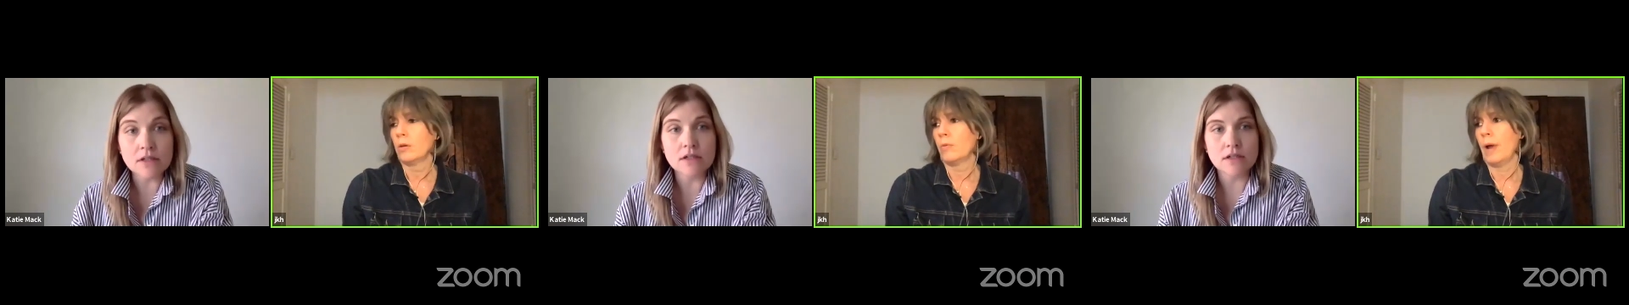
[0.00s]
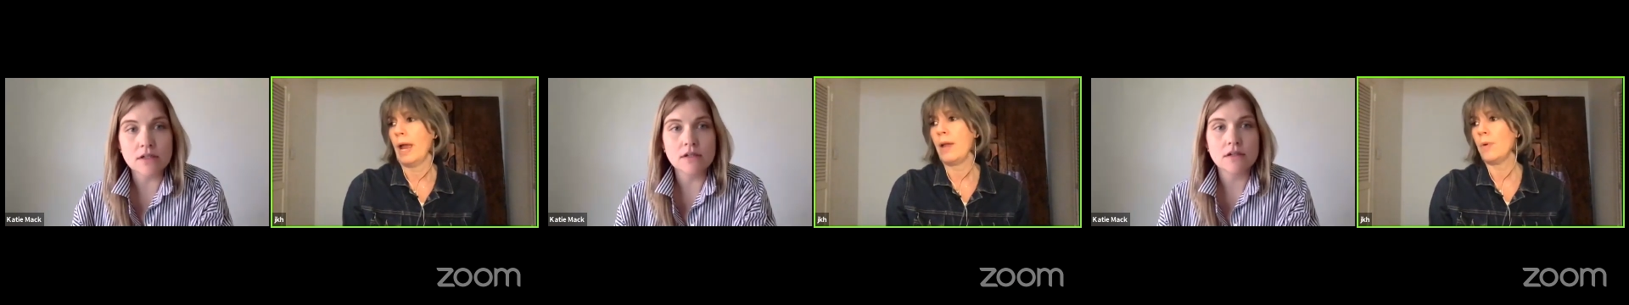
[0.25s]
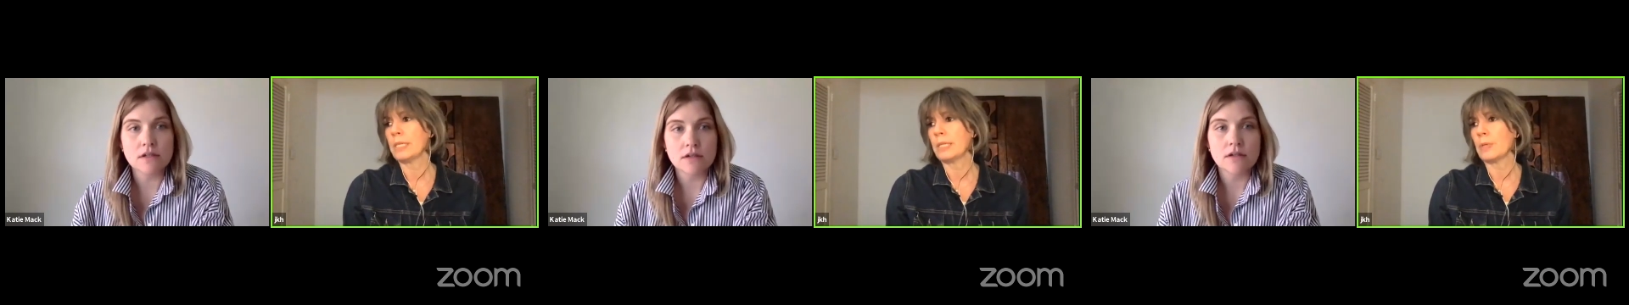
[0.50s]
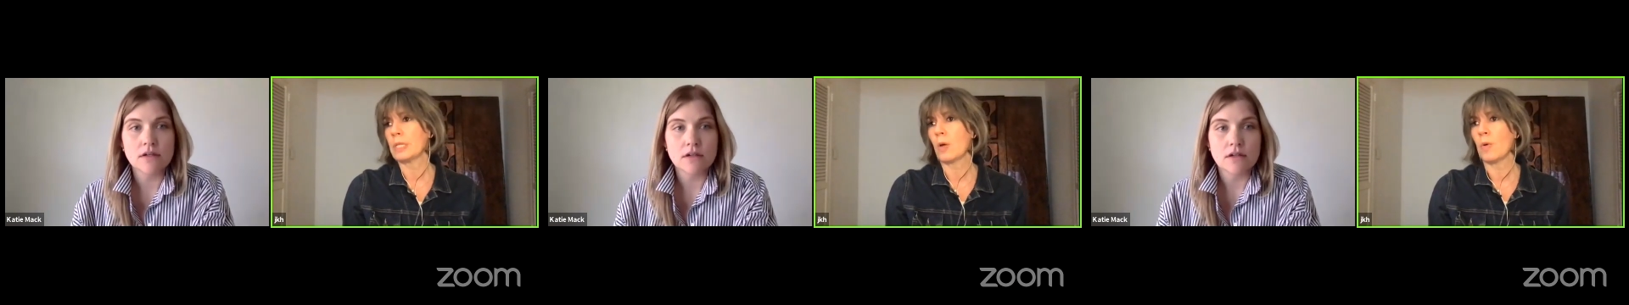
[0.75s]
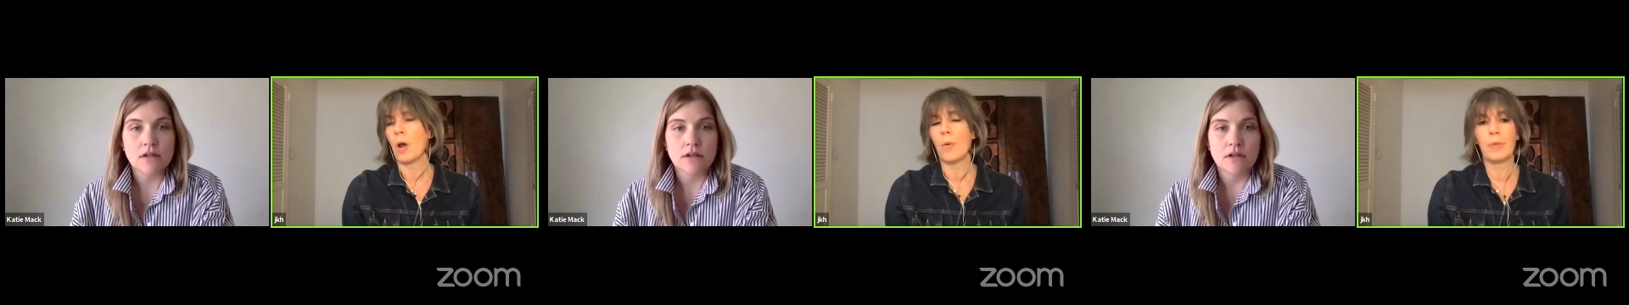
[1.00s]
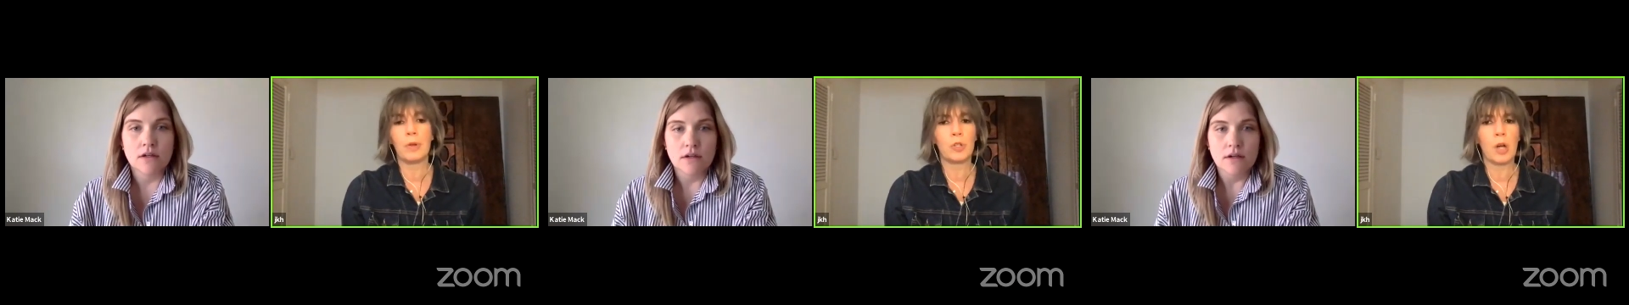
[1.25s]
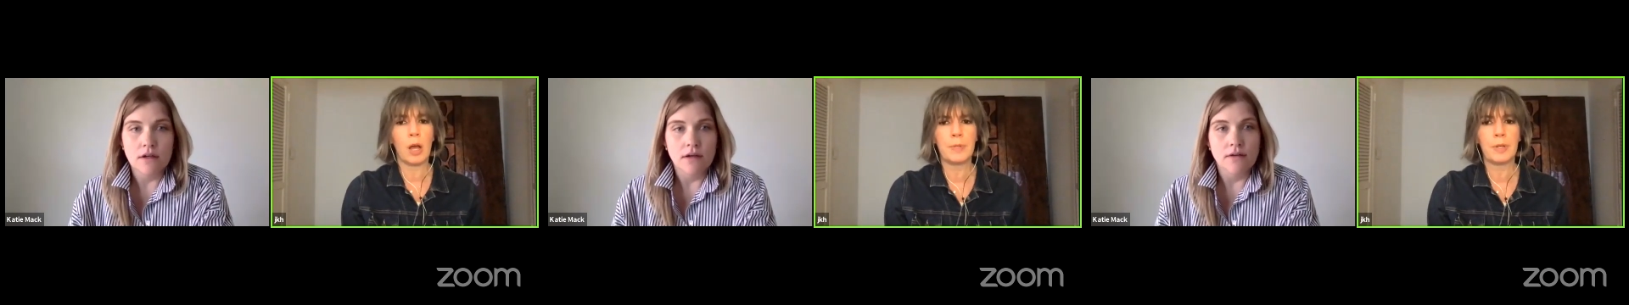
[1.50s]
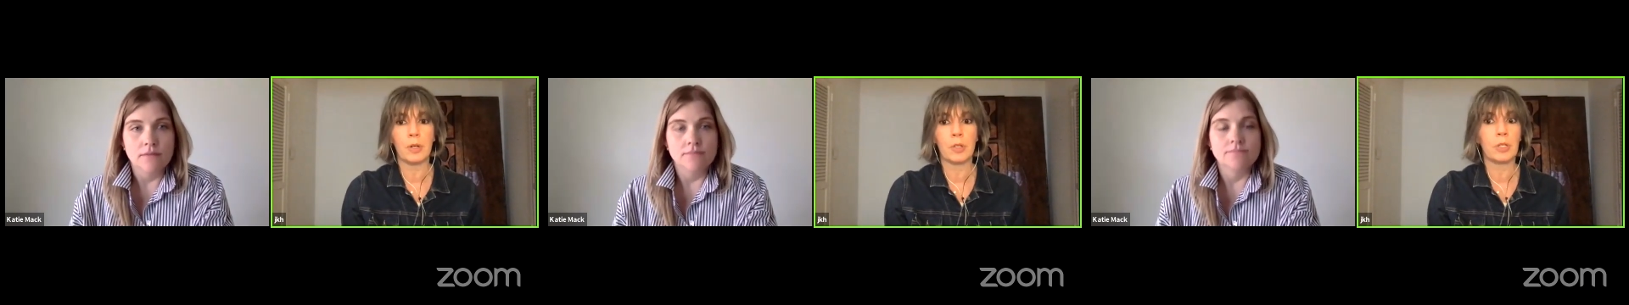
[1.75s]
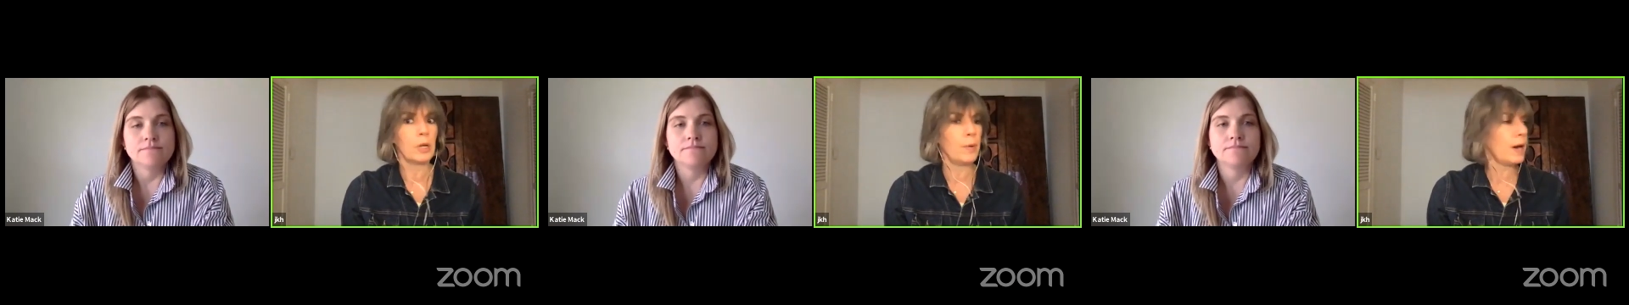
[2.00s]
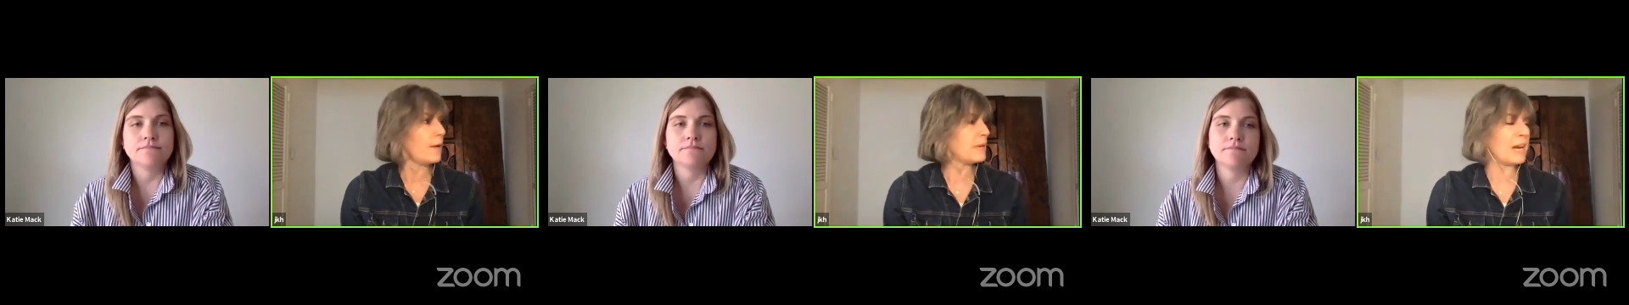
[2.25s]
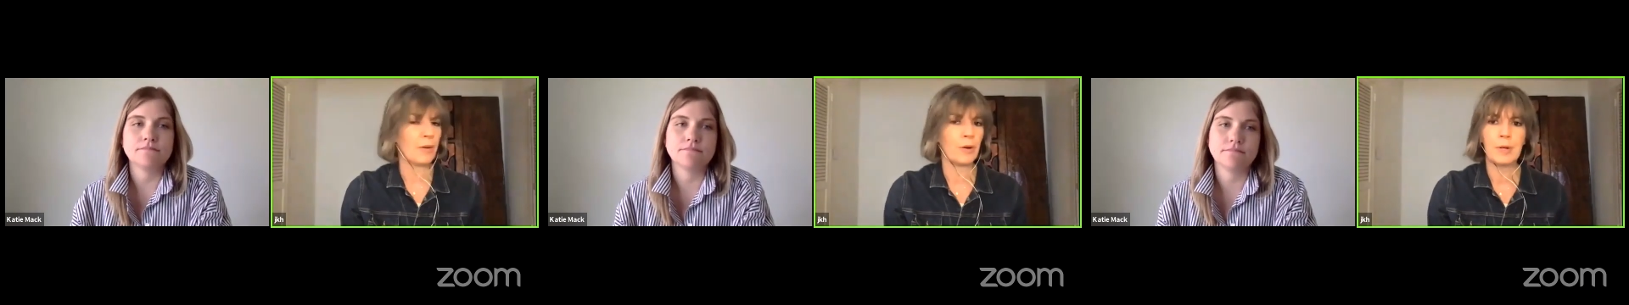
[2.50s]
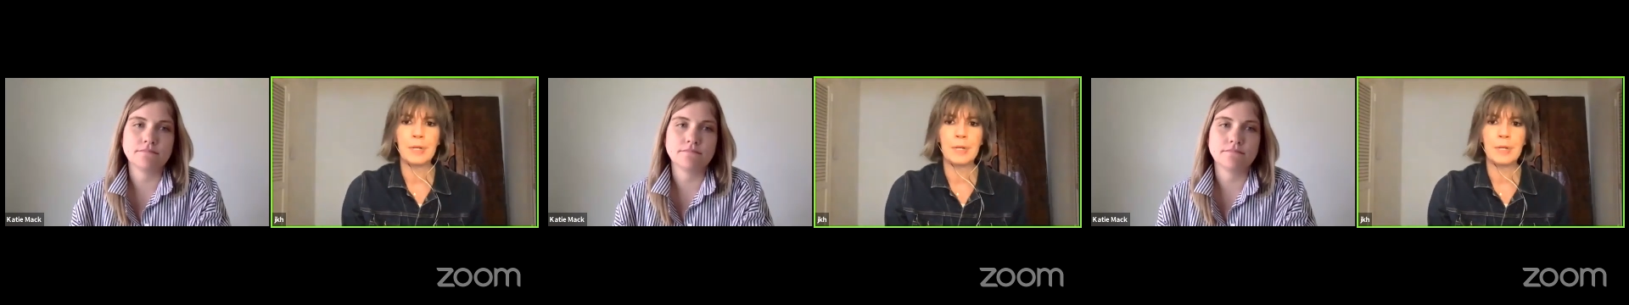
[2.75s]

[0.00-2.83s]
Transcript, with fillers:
Speaker 1: Hey, what's what's going on with your job search? You know what? I've narrowed it